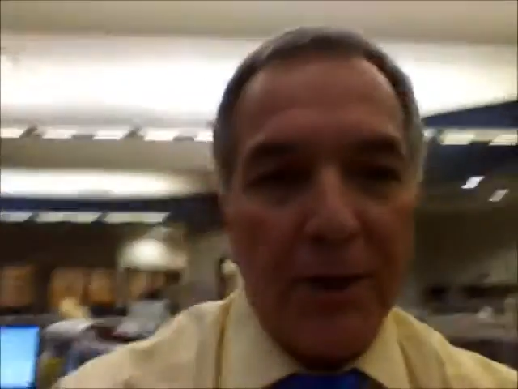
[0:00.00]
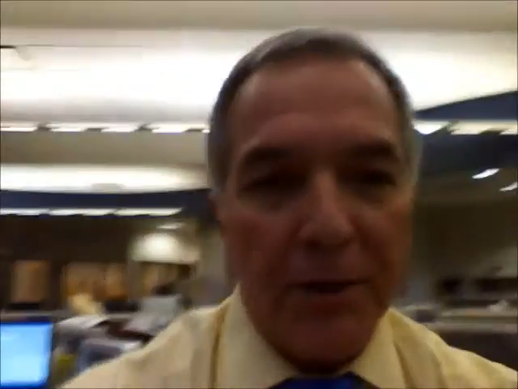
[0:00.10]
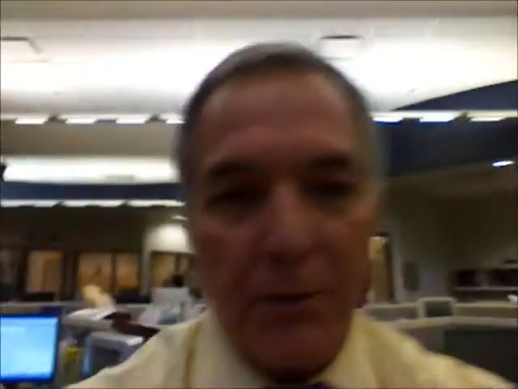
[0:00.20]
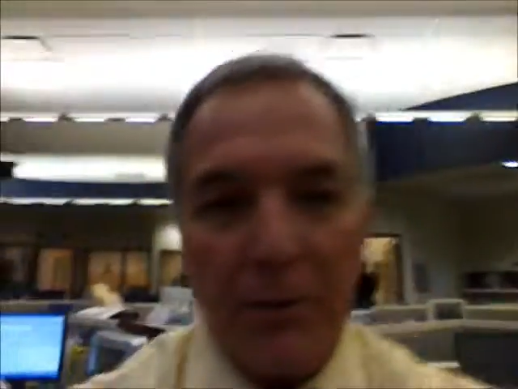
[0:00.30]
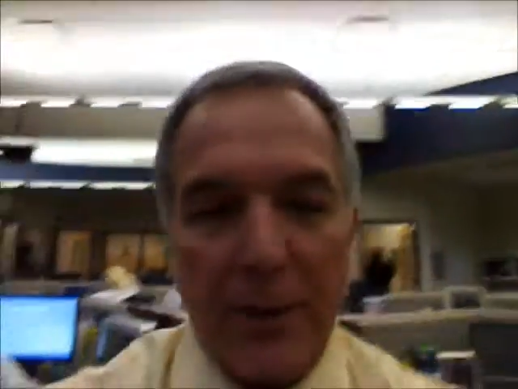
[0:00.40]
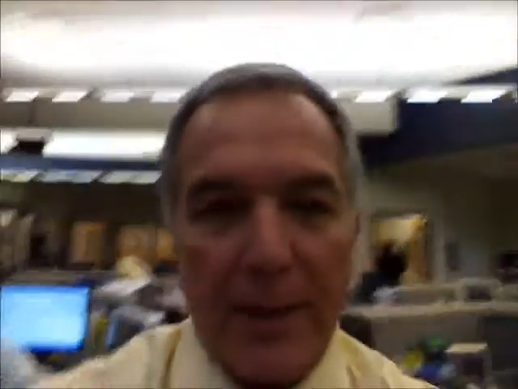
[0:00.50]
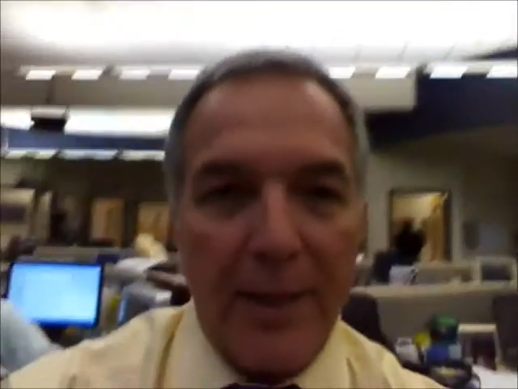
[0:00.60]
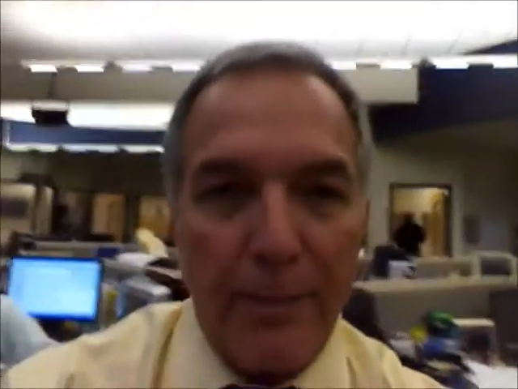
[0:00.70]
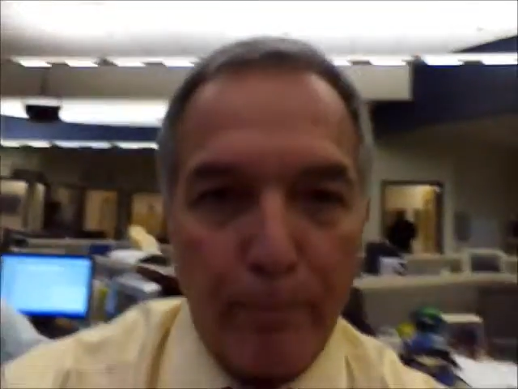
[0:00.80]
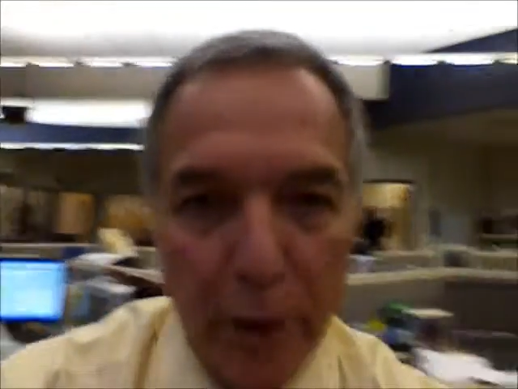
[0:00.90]
Also
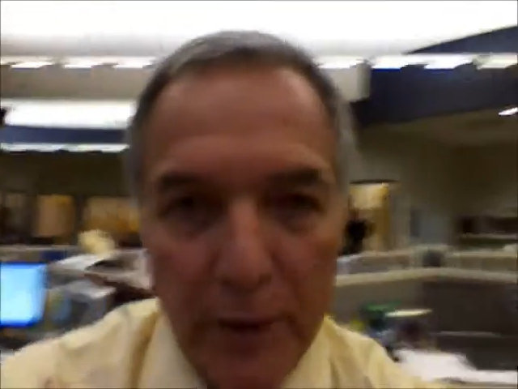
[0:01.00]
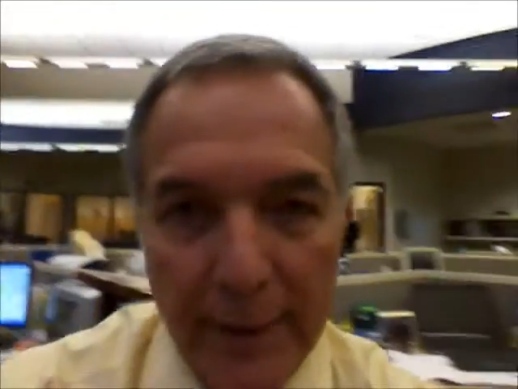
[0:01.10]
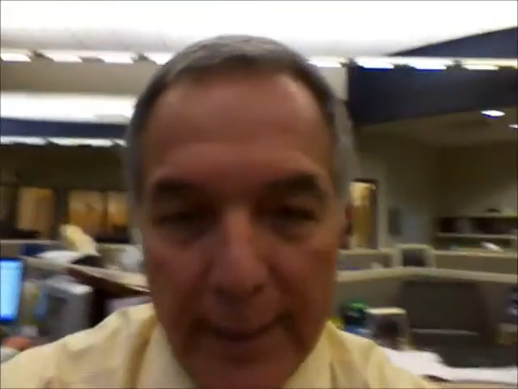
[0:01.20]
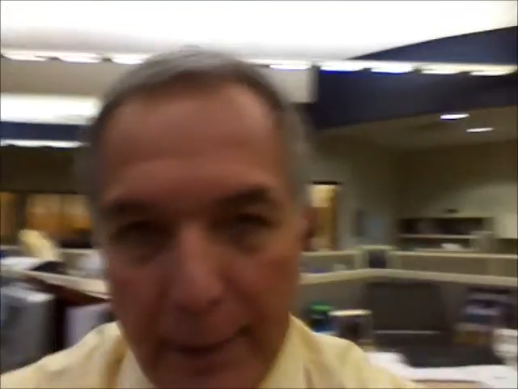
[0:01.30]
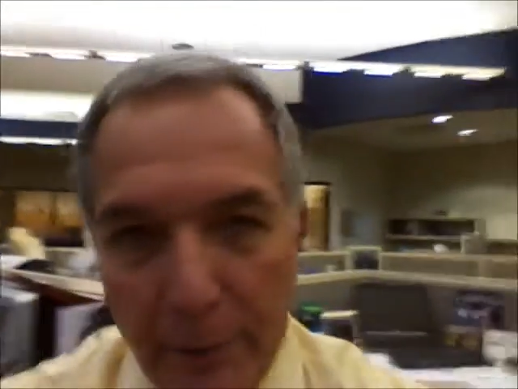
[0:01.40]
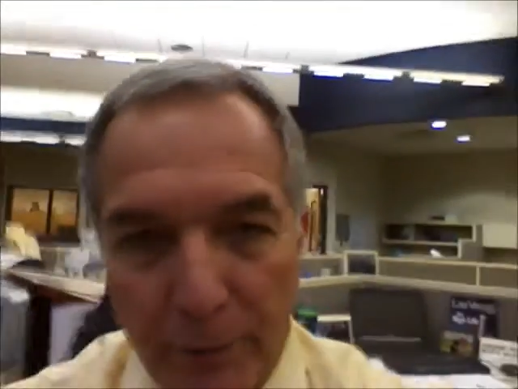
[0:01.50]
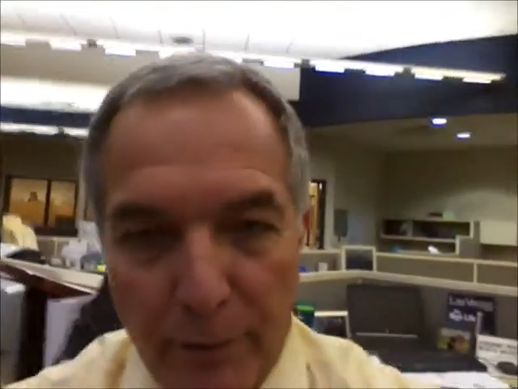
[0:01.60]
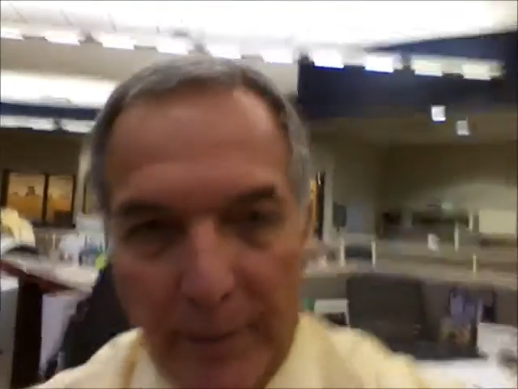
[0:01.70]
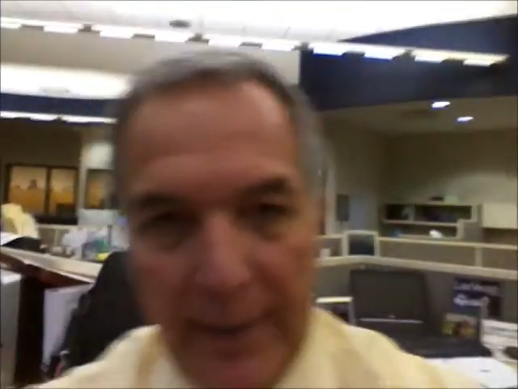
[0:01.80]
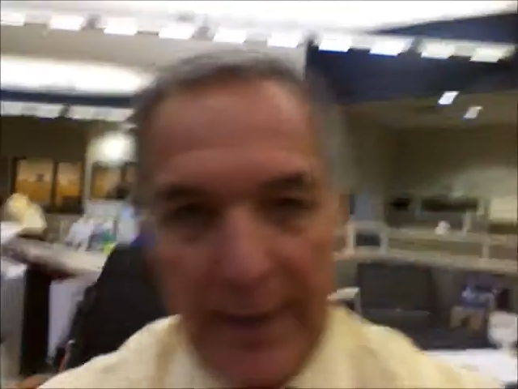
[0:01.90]
today, the Berkeley Heller
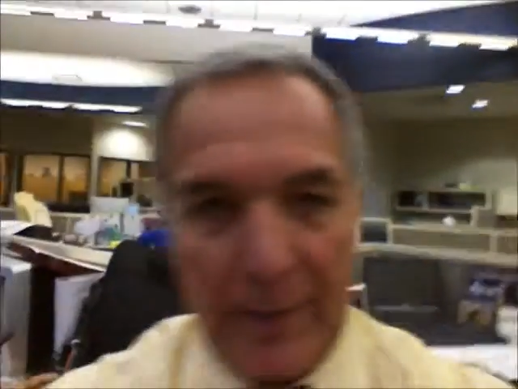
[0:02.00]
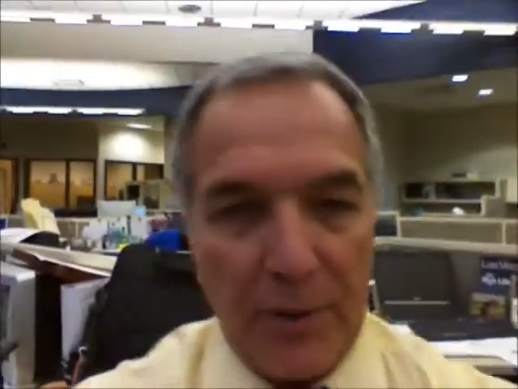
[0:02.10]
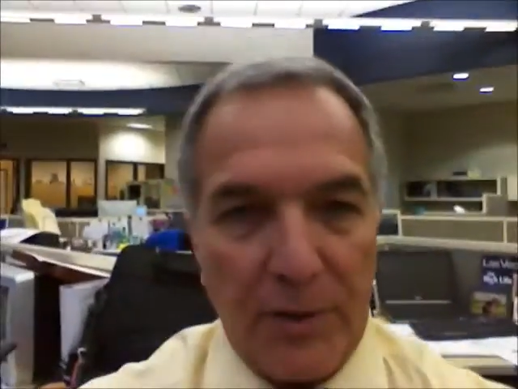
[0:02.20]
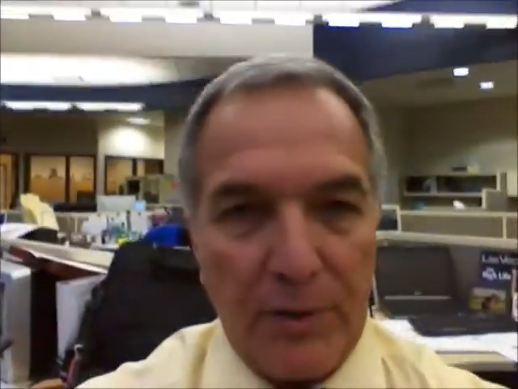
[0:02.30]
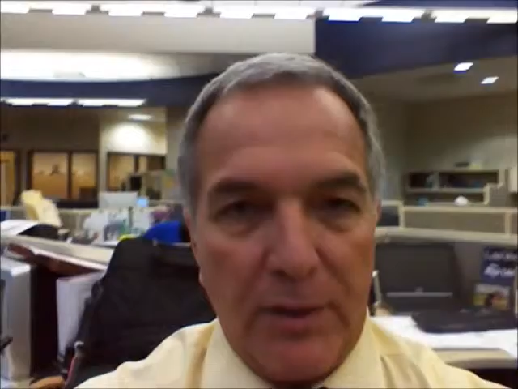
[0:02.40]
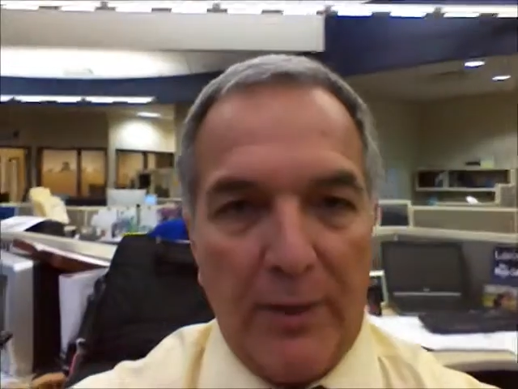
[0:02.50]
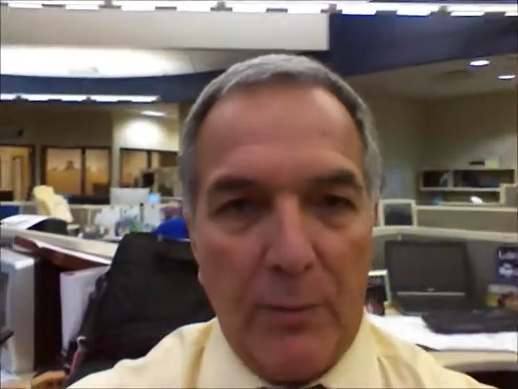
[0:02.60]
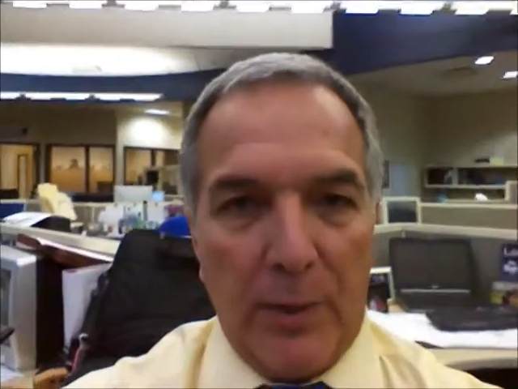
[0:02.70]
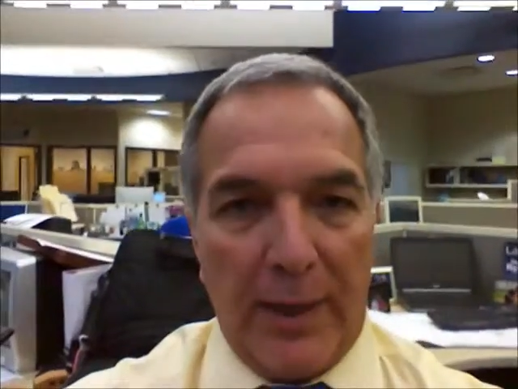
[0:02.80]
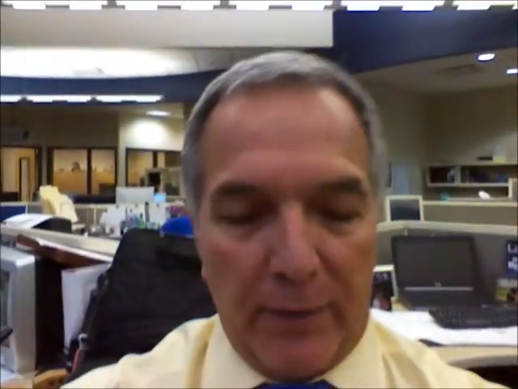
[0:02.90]
debate happens this
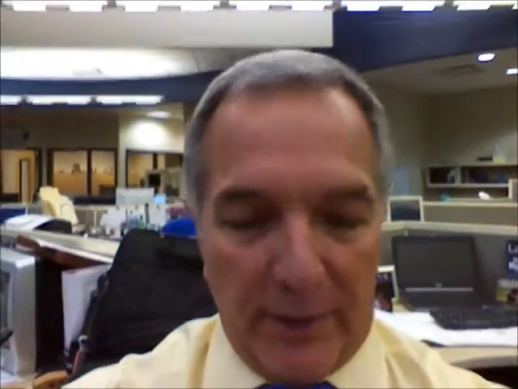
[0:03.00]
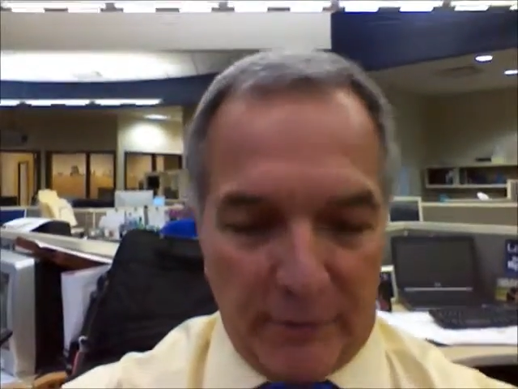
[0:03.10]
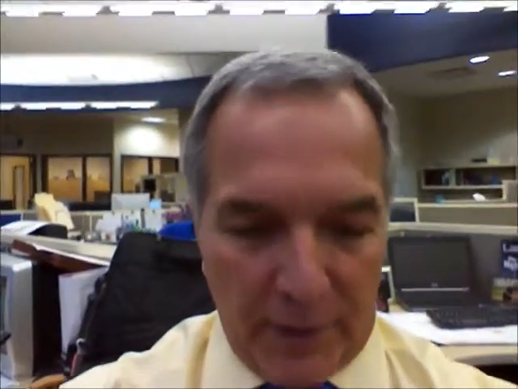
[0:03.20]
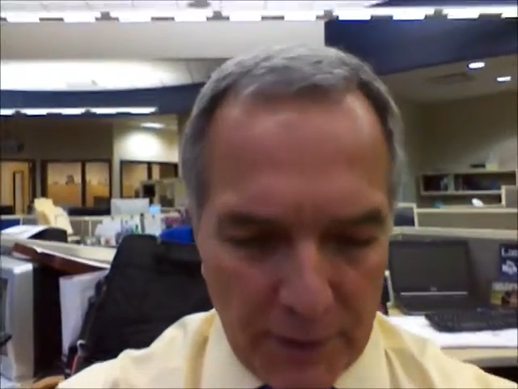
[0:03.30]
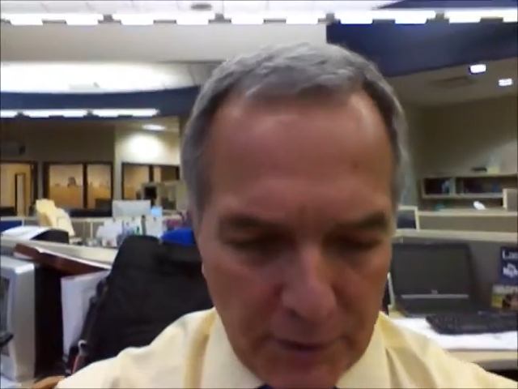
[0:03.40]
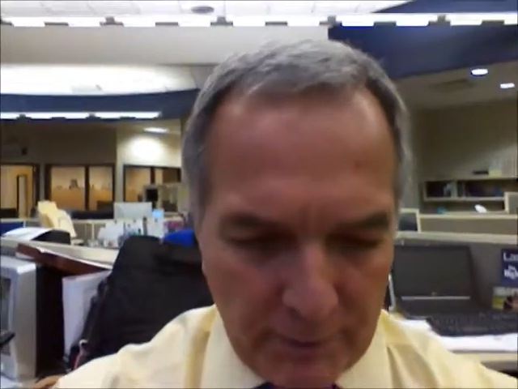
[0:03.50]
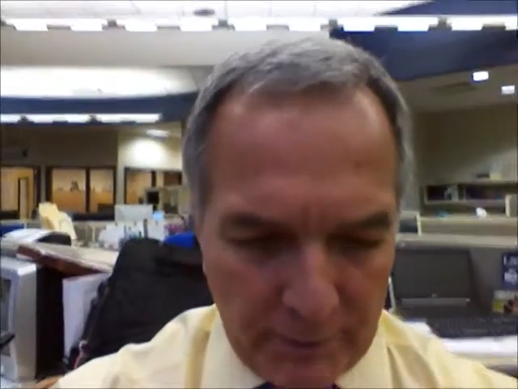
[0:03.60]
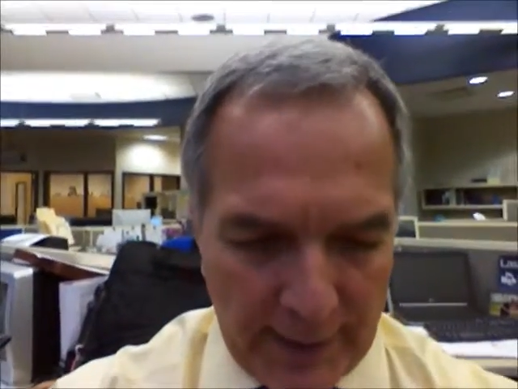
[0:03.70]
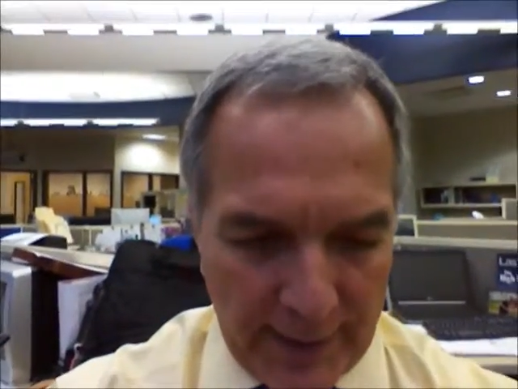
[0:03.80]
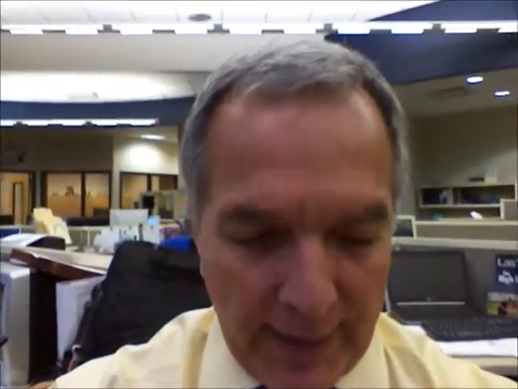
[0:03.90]
evening. We'll have an advancer
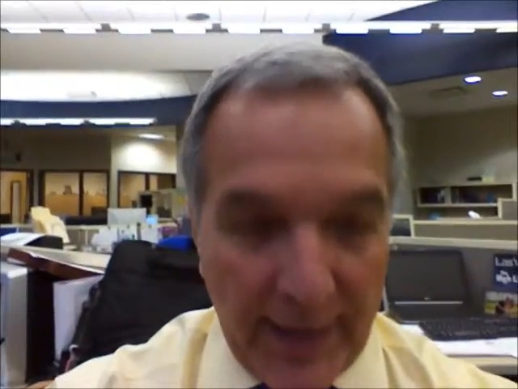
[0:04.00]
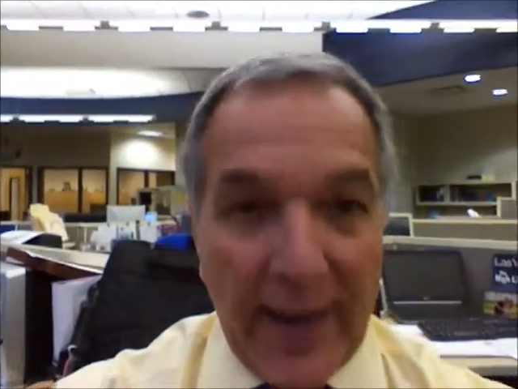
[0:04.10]
of that.